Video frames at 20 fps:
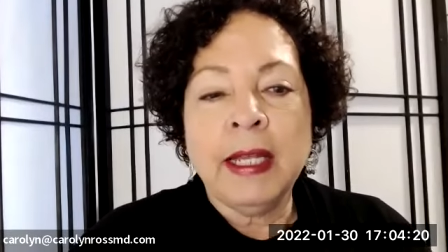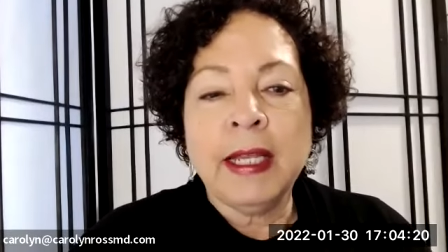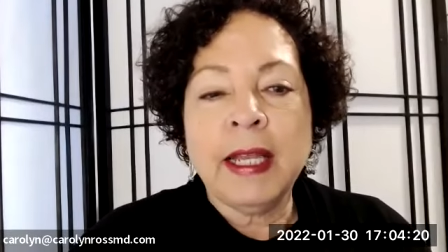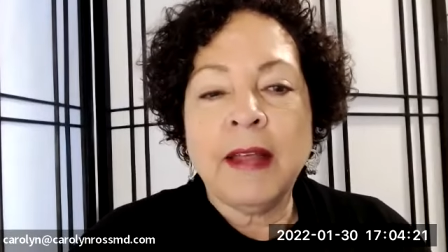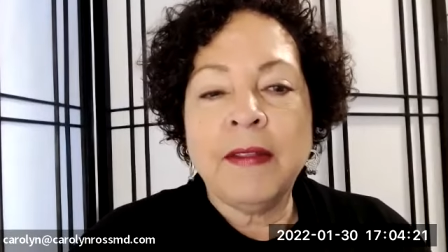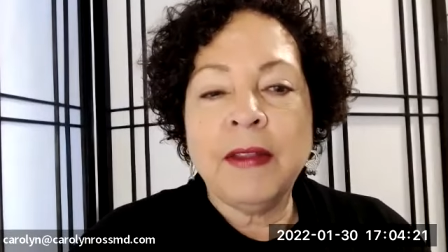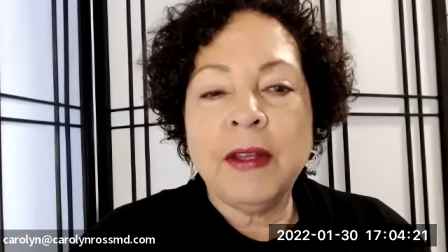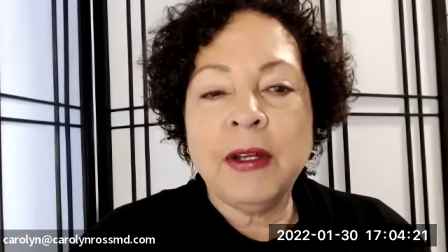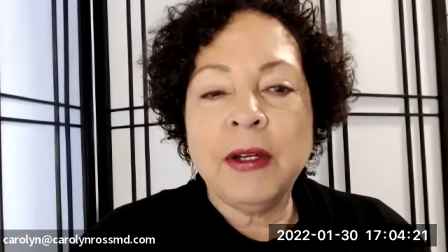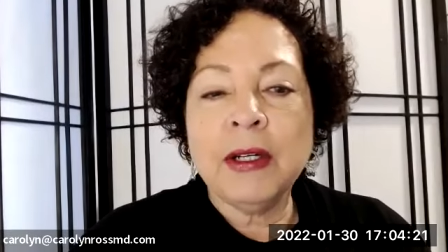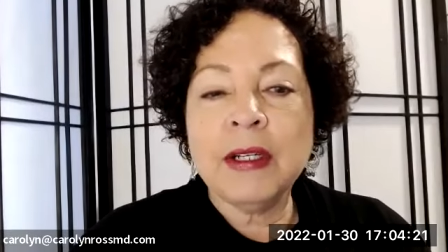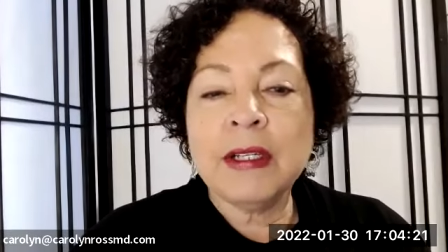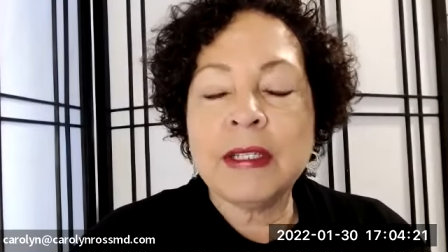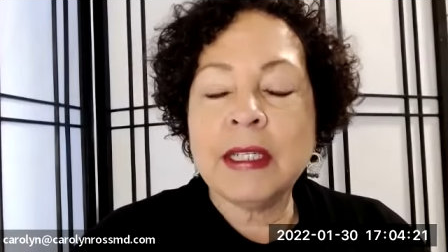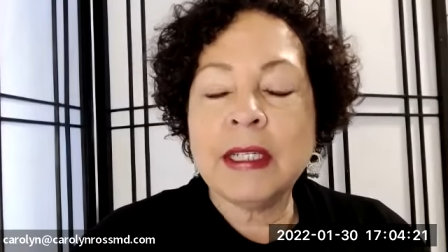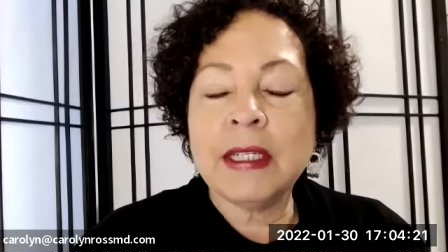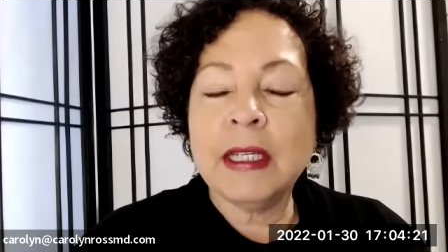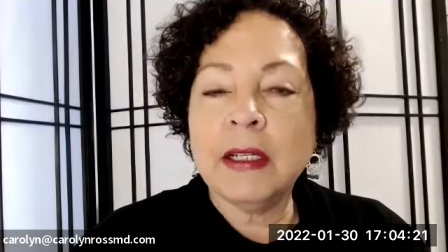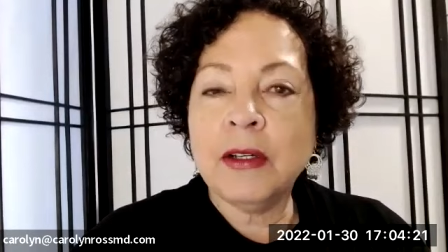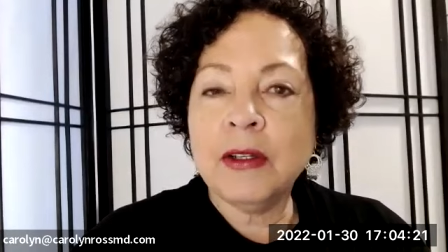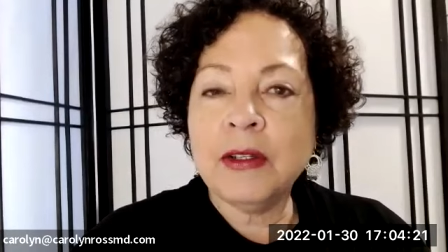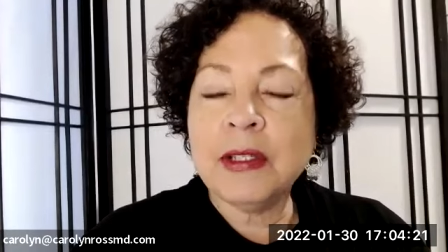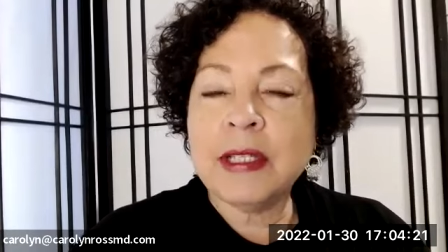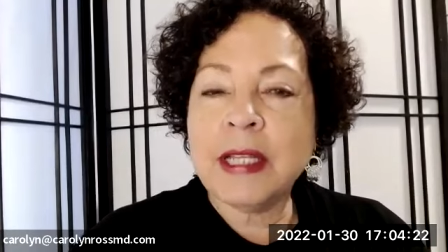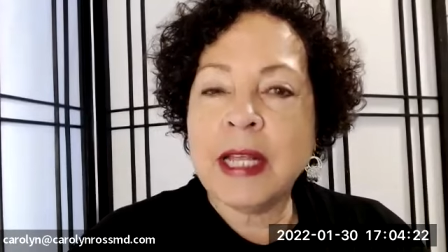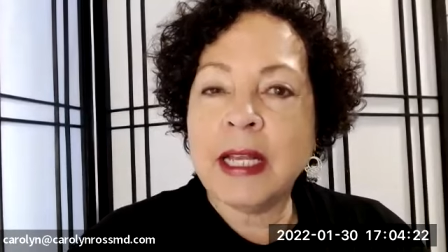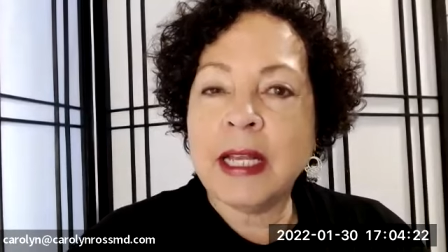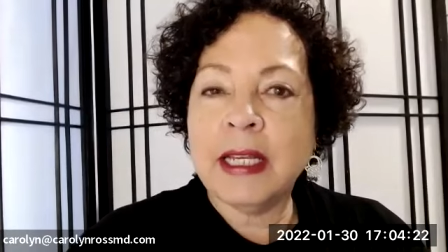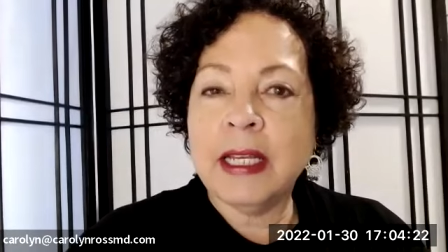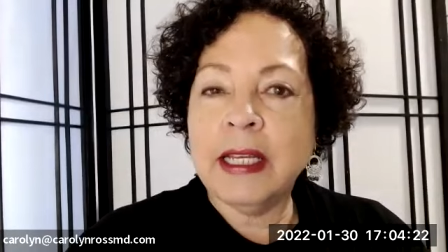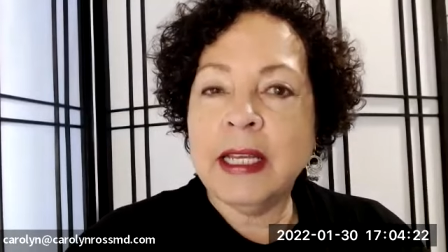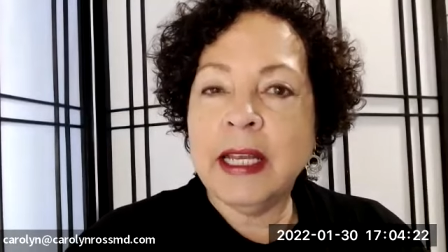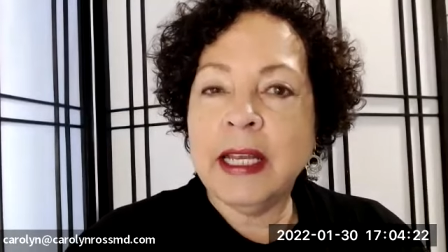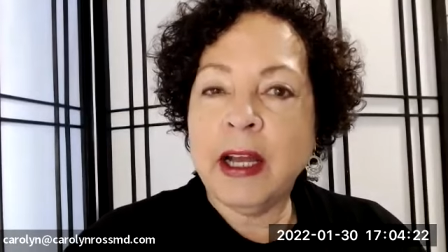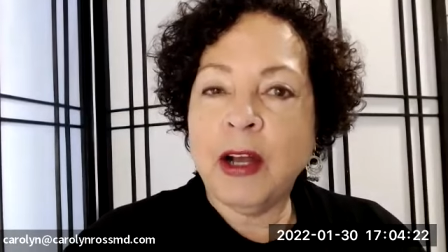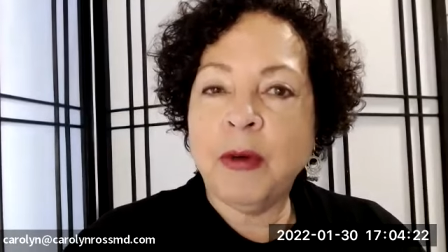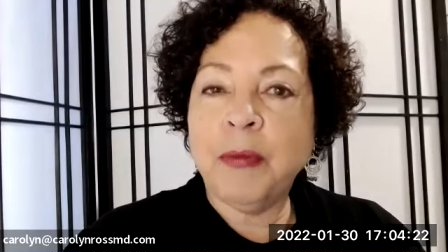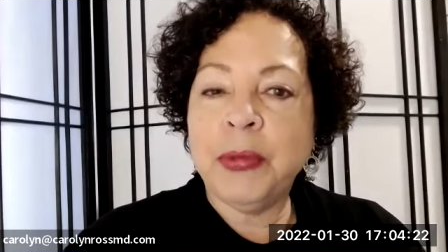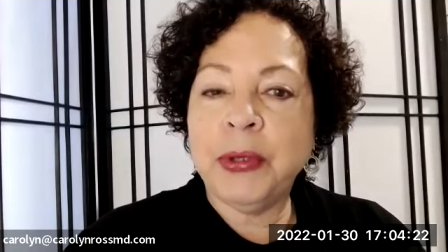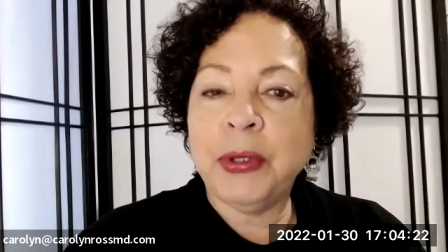Now, there are skills that can
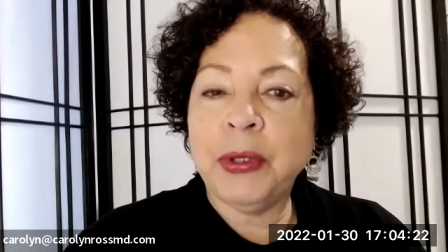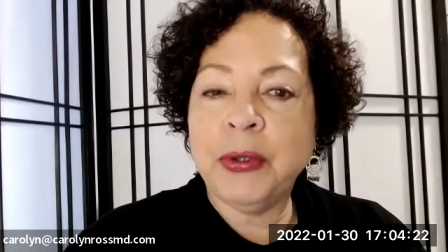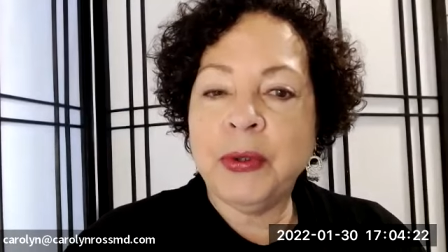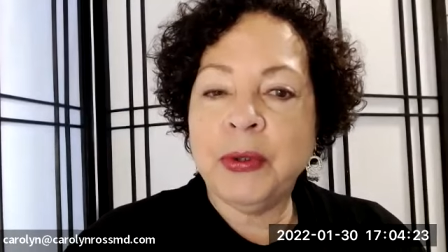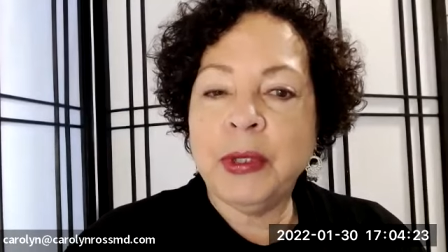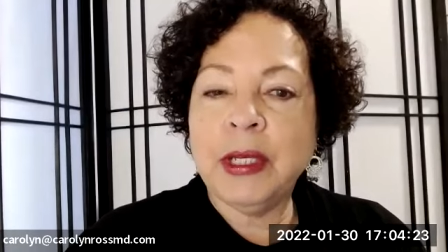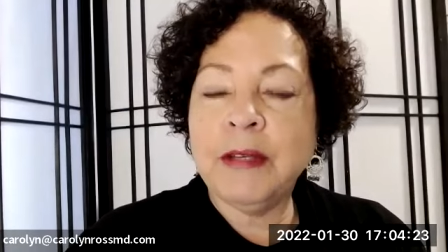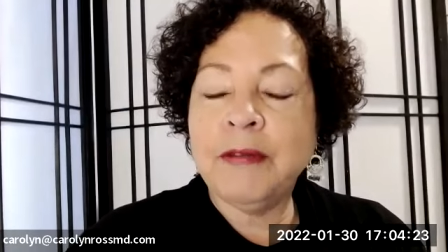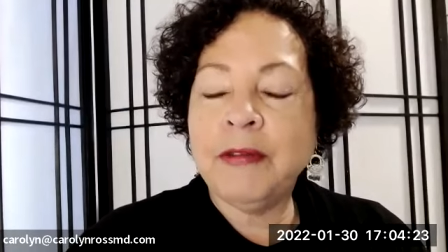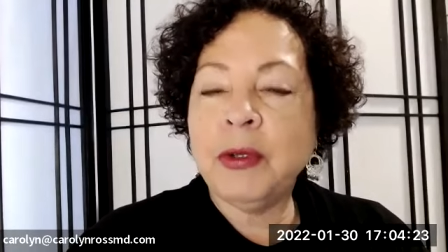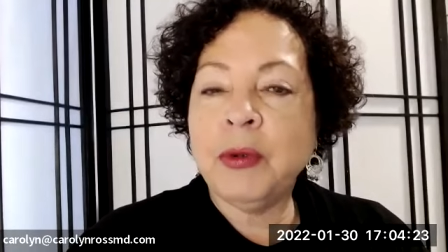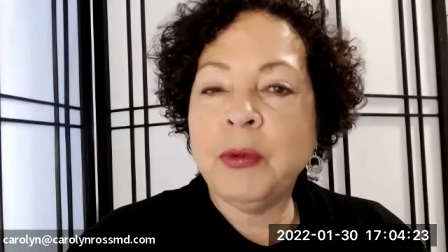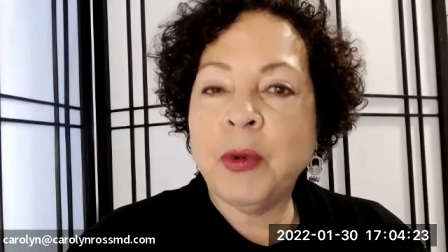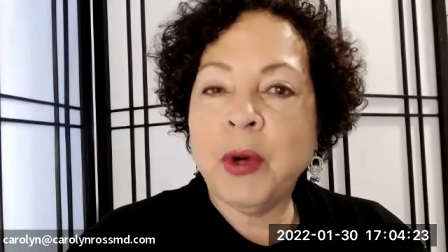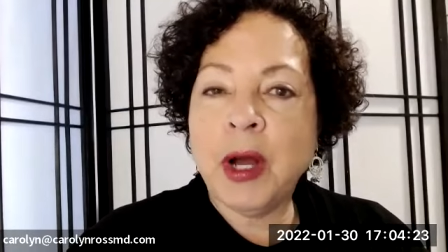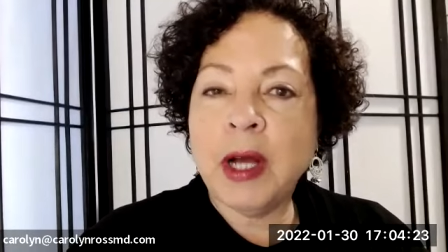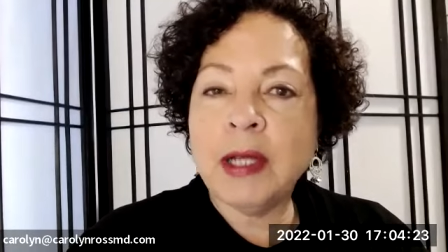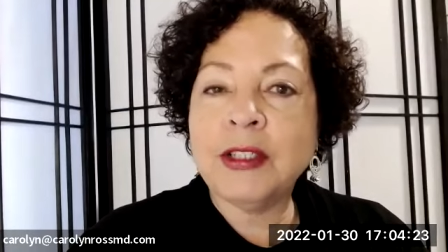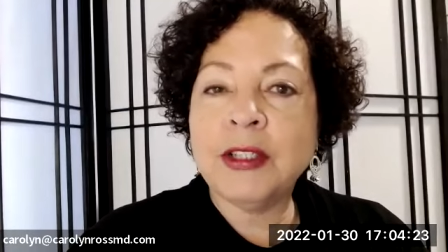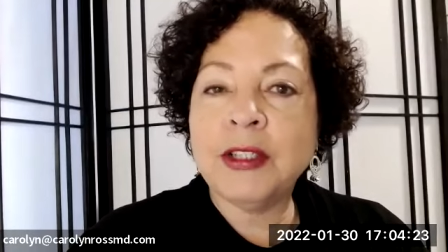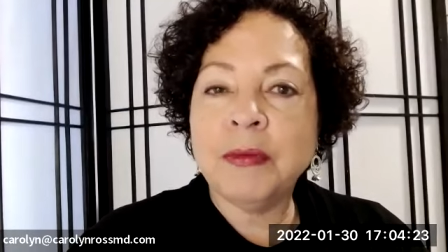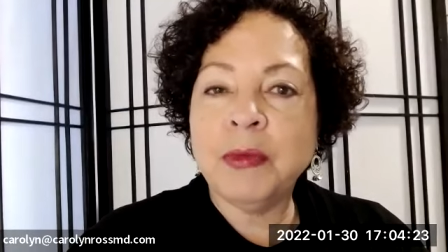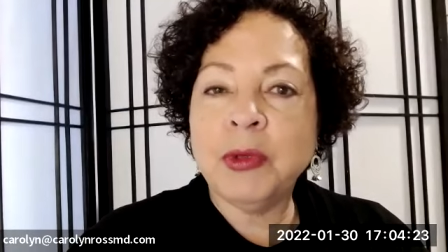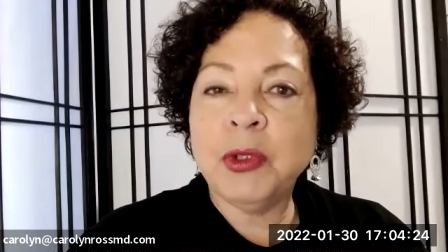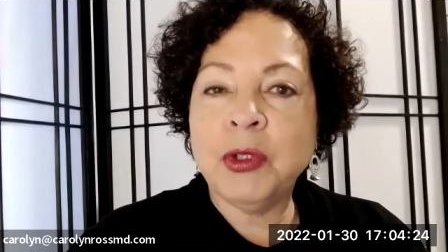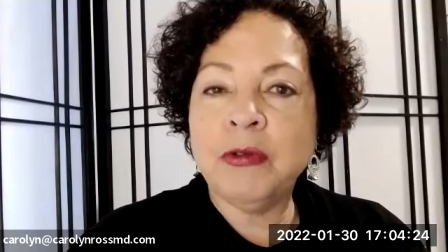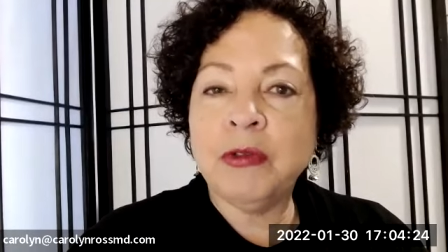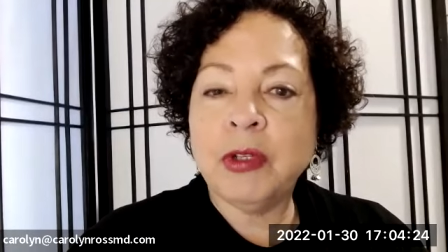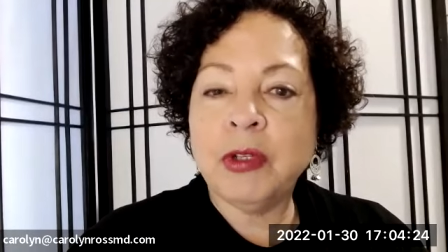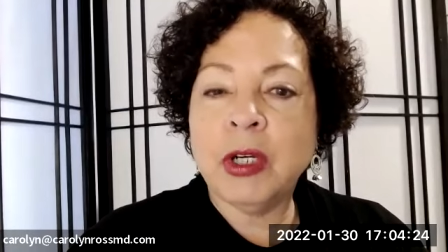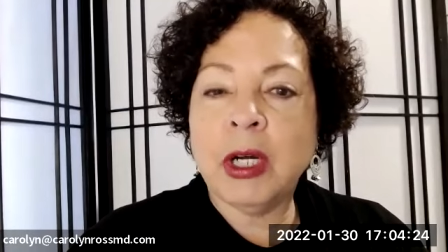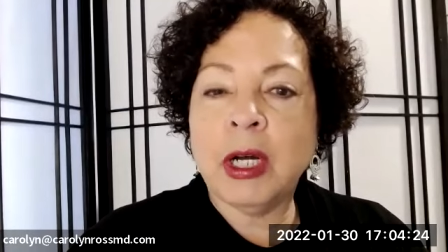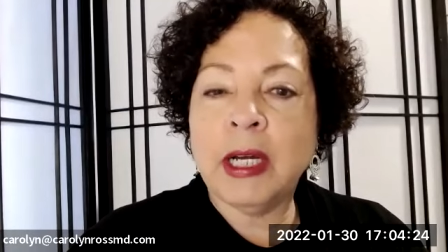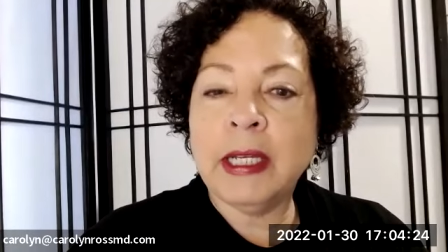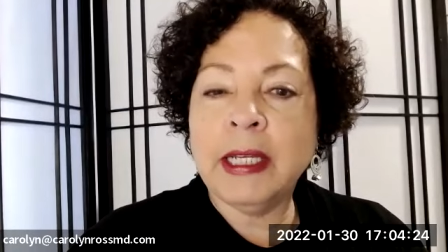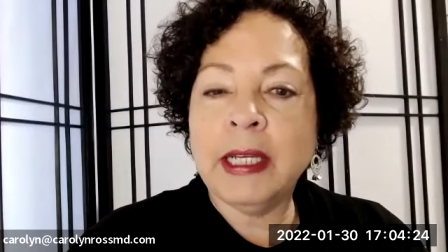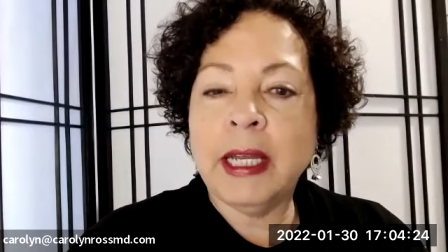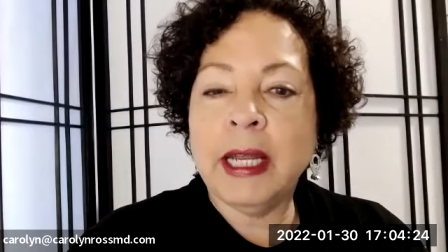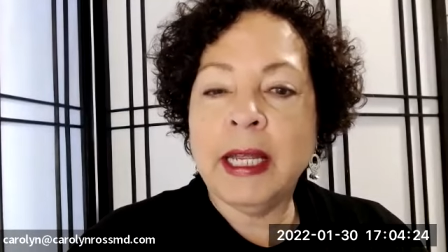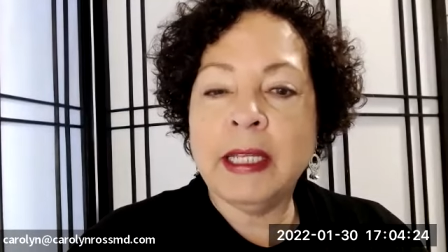help you if you want to move
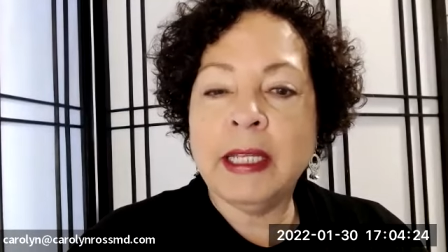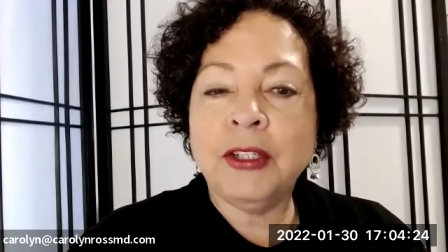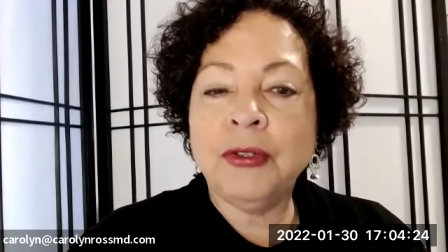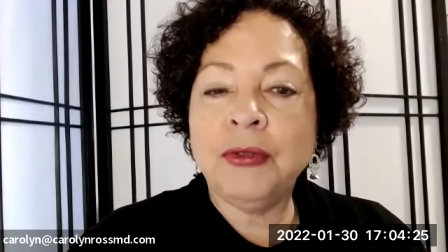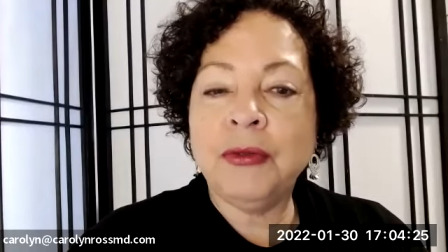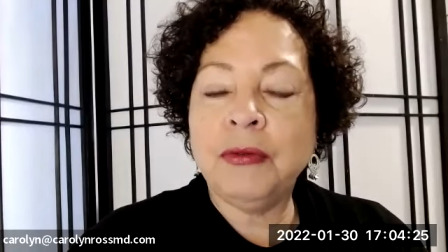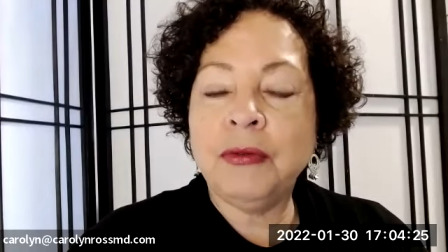on and